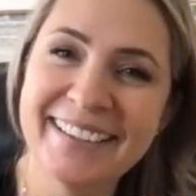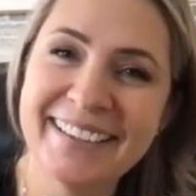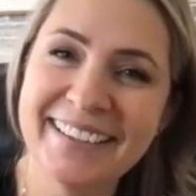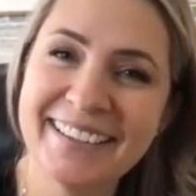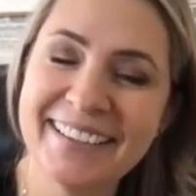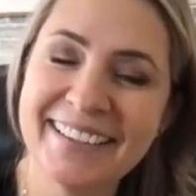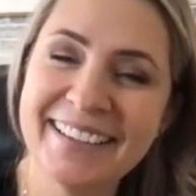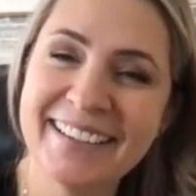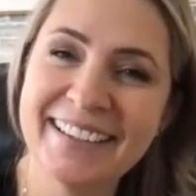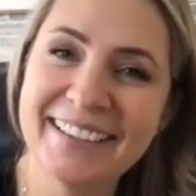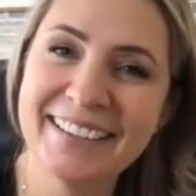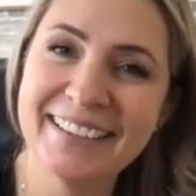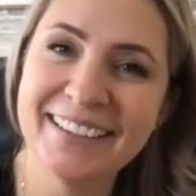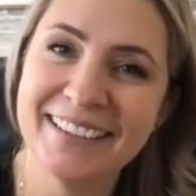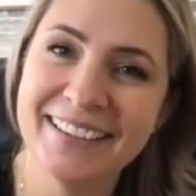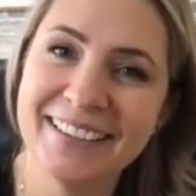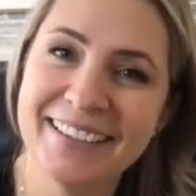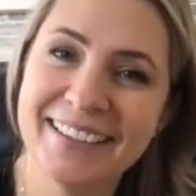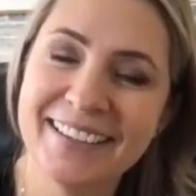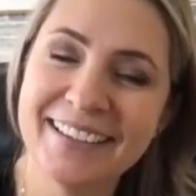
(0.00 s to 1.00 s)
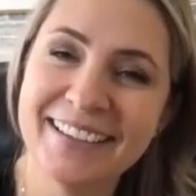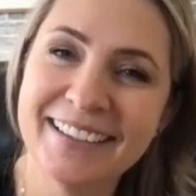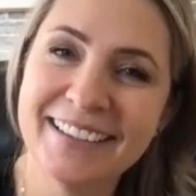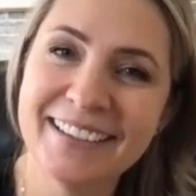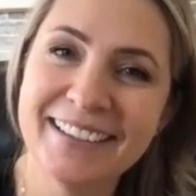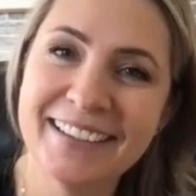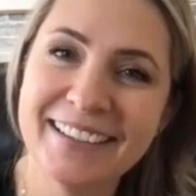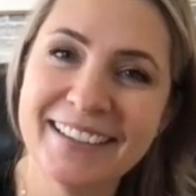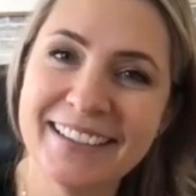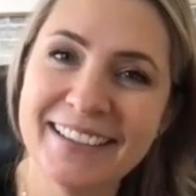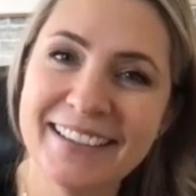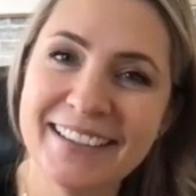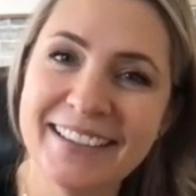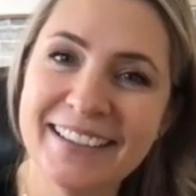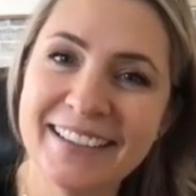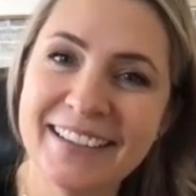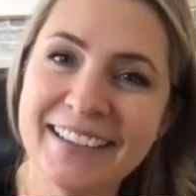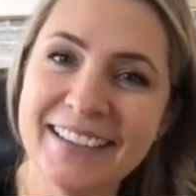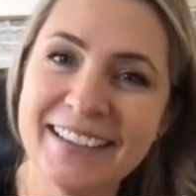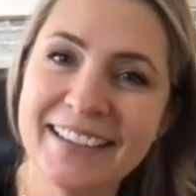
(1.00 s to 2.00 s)

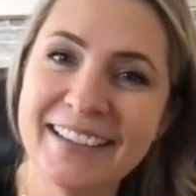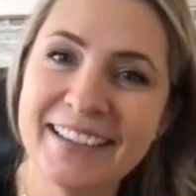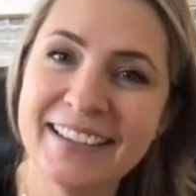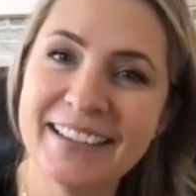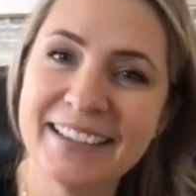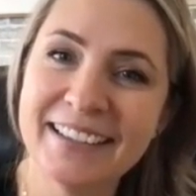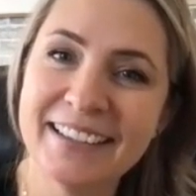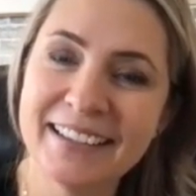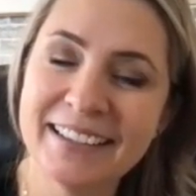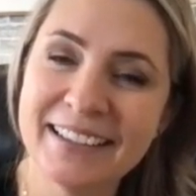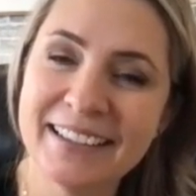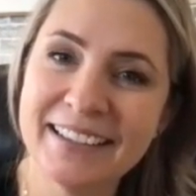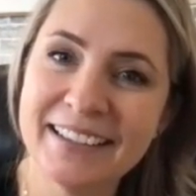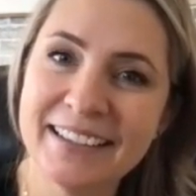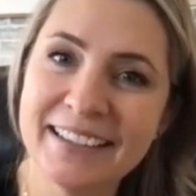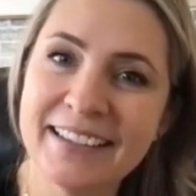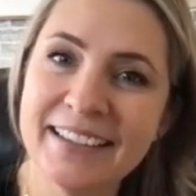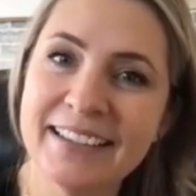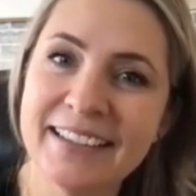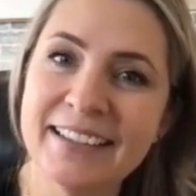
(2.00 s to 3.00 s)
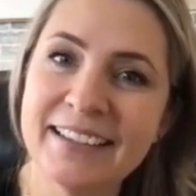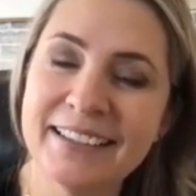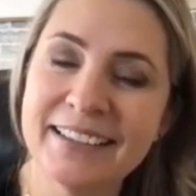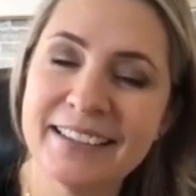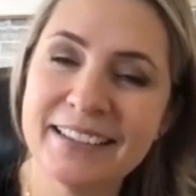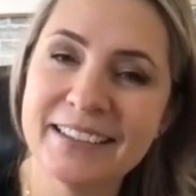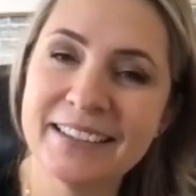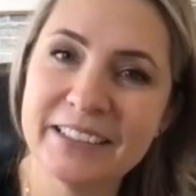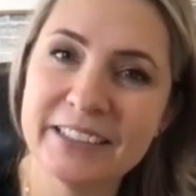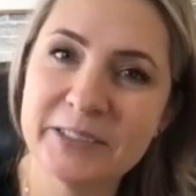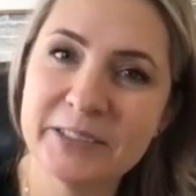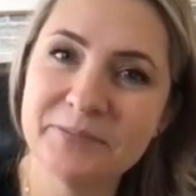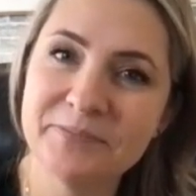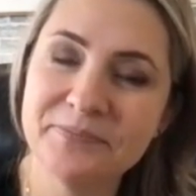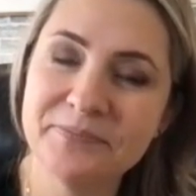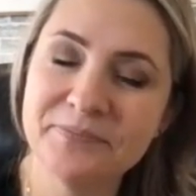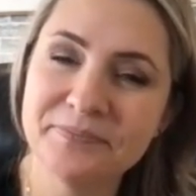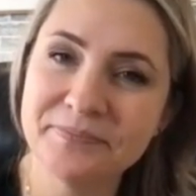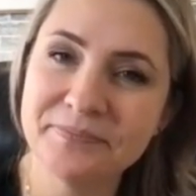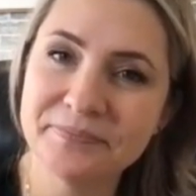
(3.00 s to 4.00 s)

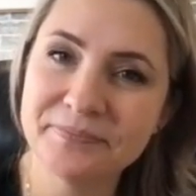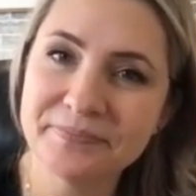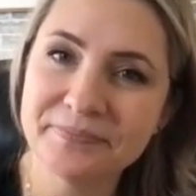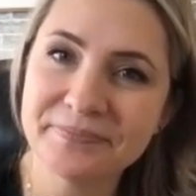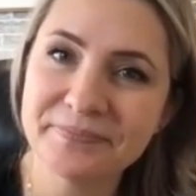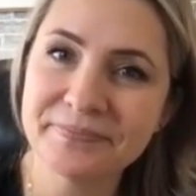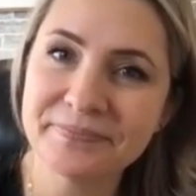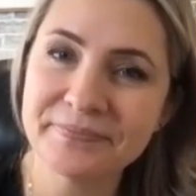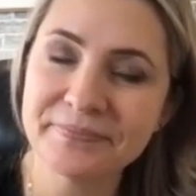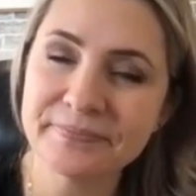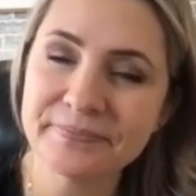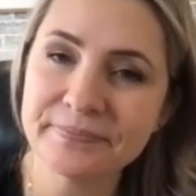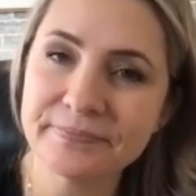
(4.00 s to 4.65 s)
[no speech]